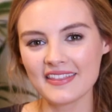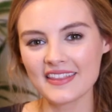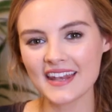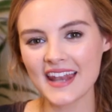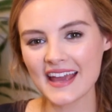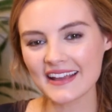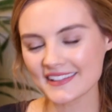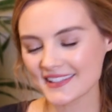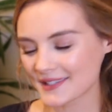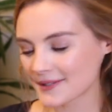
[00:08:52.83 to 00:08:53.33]
The
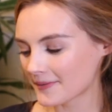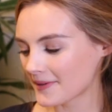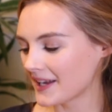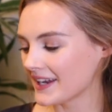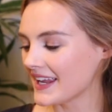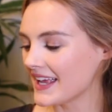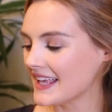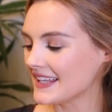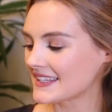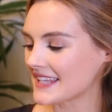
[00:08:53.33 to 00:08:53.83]
next
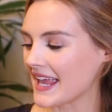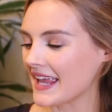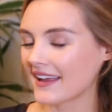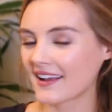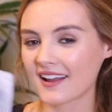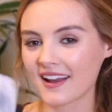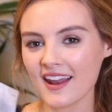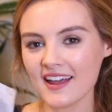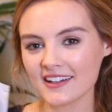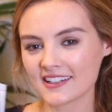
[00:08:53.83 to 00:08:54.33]
one is a
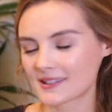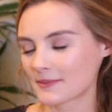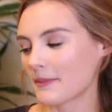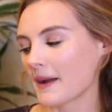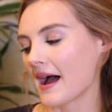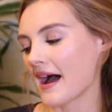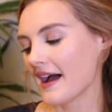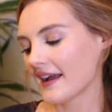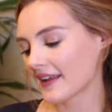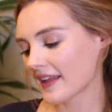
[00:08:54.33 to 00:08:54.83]
clutch
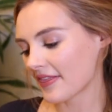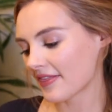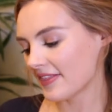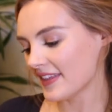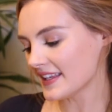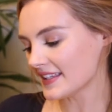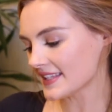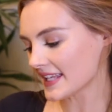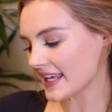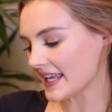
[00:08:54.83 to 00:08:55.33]
bag.
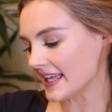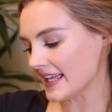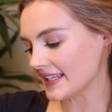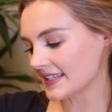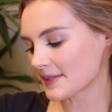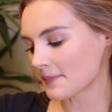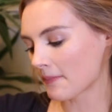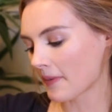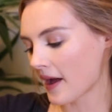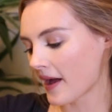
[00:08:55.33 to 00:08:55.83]
This
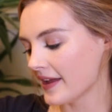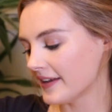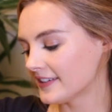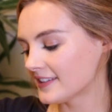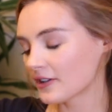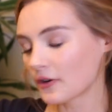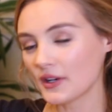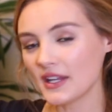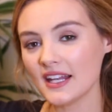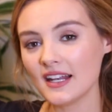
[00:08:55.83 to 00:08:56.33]
is by
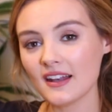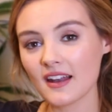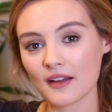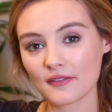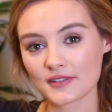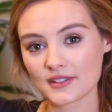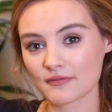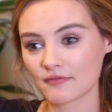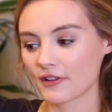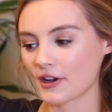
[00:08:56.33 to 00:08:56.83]
Johnny
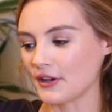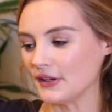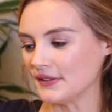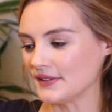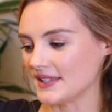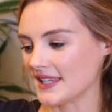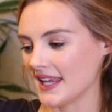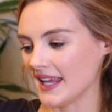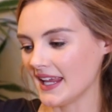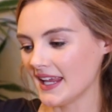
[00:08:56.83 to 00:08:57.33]
Loves
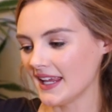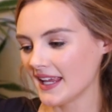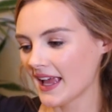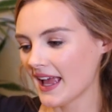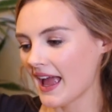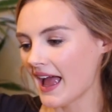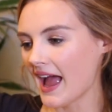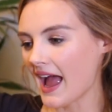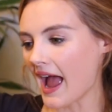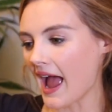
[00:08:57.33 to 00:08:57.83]
Rosie,
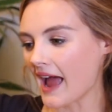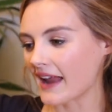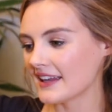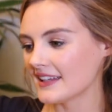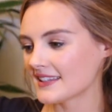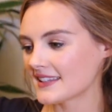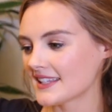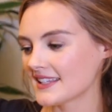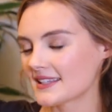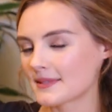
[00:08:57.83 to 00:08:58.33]
and
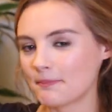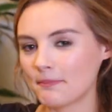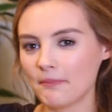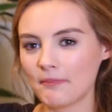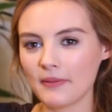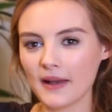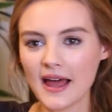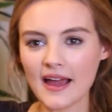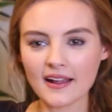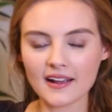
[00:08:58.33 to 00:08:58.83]
it's this
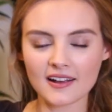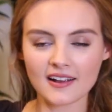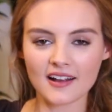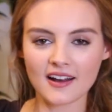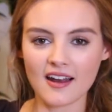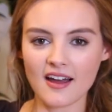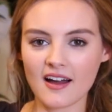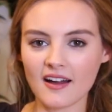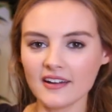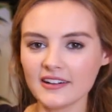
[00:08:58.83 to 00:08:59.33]
black
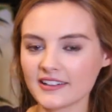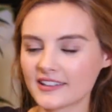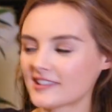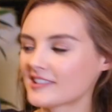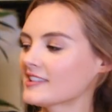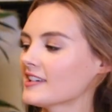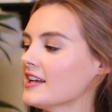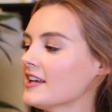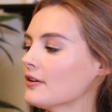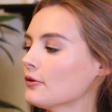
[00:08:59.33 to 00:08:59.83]

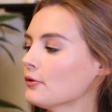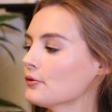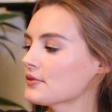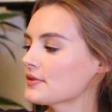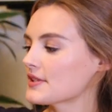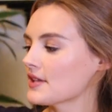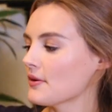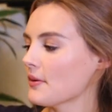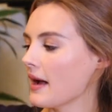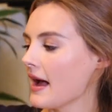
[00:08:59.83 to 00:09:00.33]
clutch. It
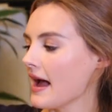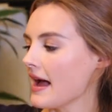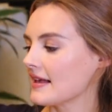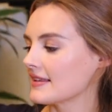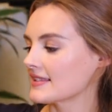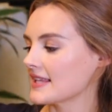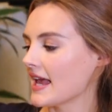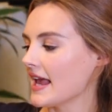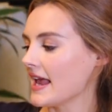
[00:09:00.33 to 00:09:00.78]
also has